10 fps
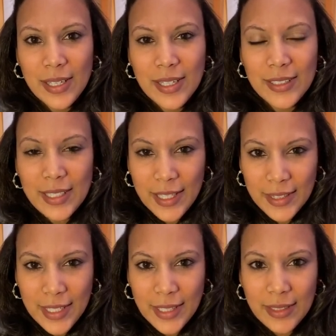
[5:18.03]
let
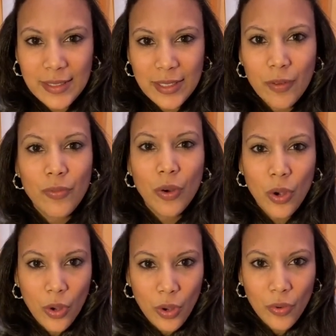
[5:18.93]
things
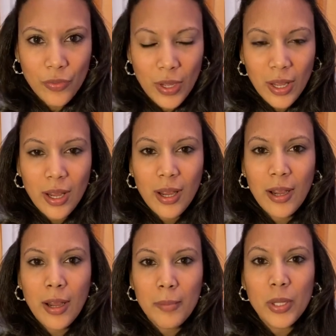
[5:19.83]
evolve,
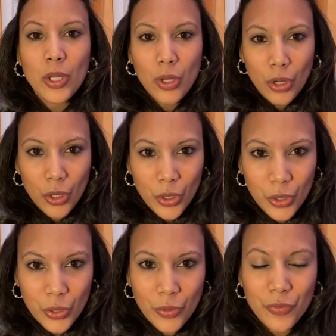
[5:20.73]

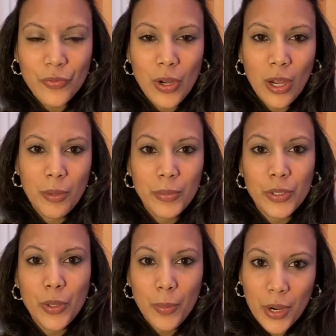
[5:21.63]
learn from
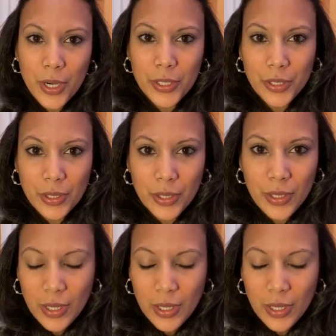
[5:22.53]
your partner,